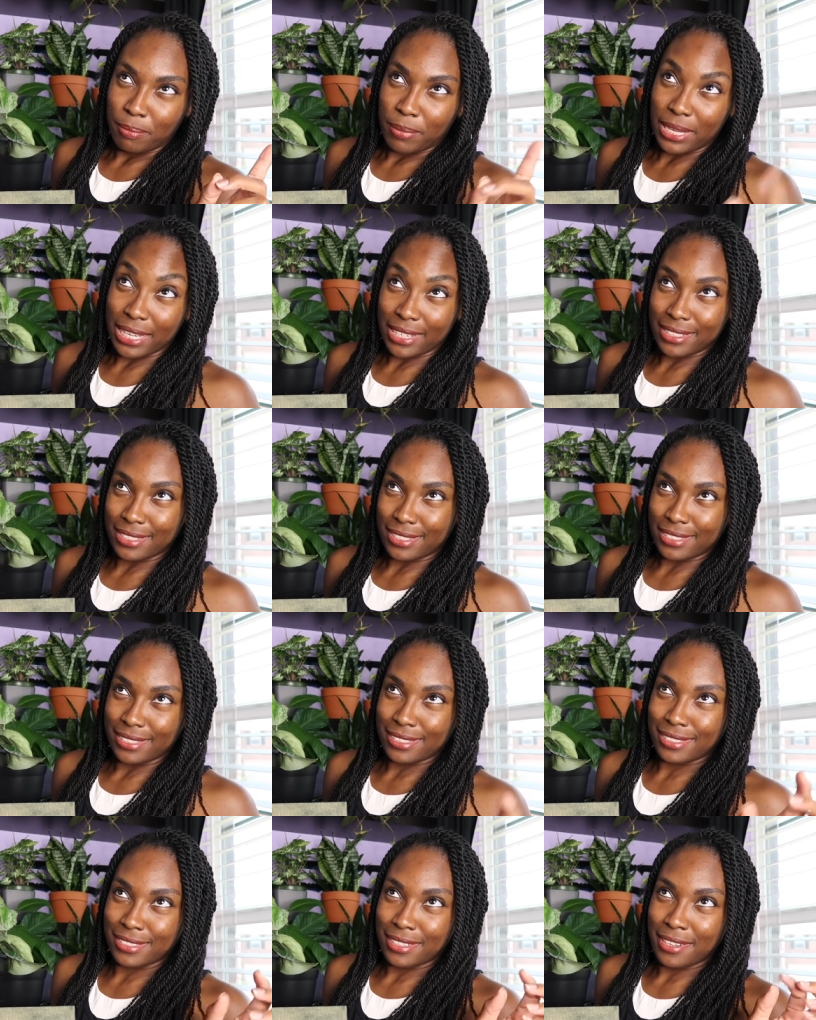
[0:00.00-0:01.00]

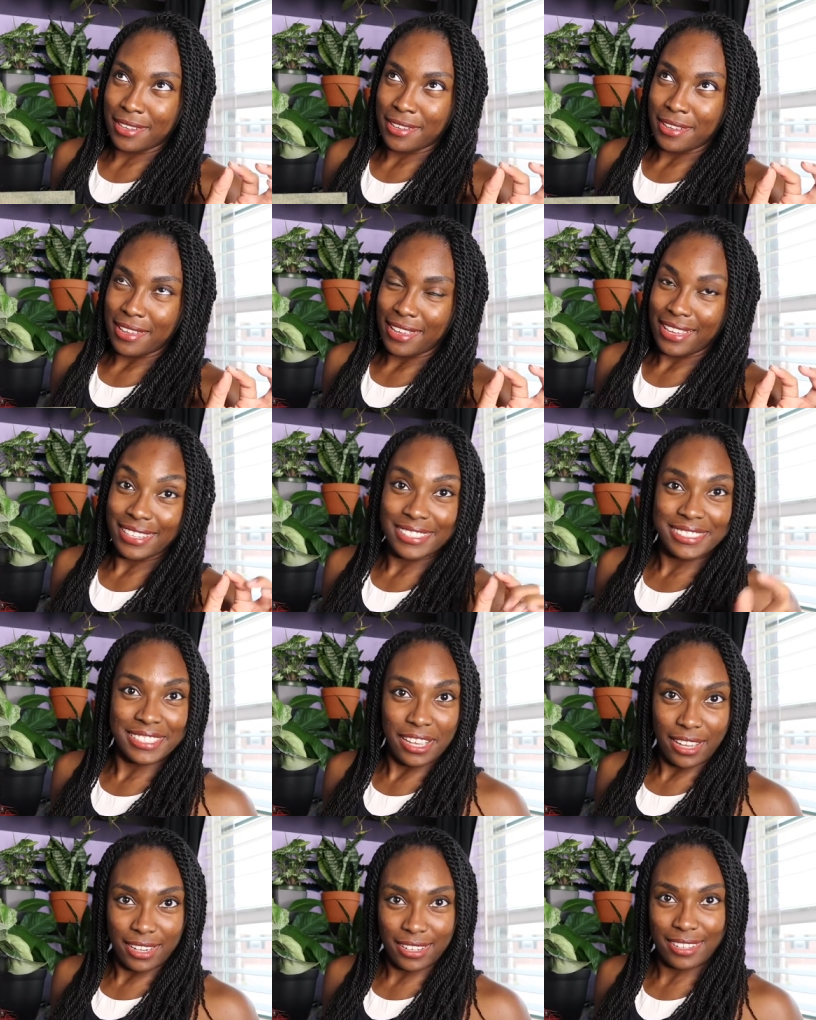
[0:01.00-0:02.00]
pictus
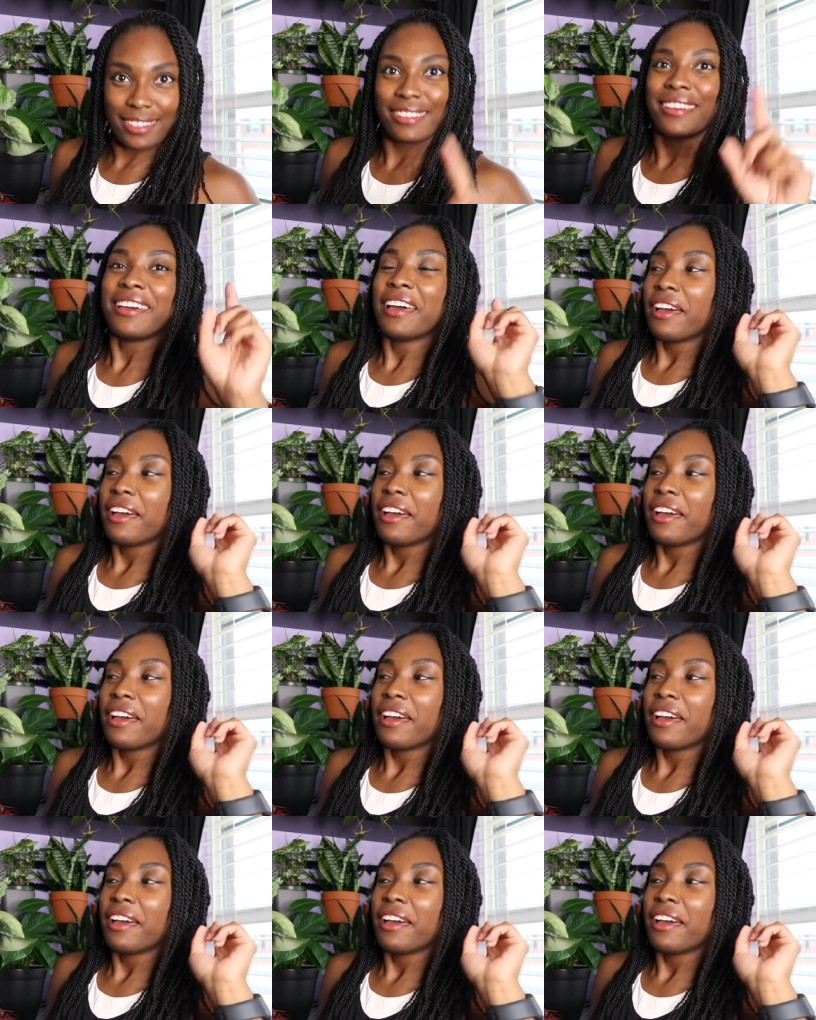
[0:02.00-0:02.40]
Exotica.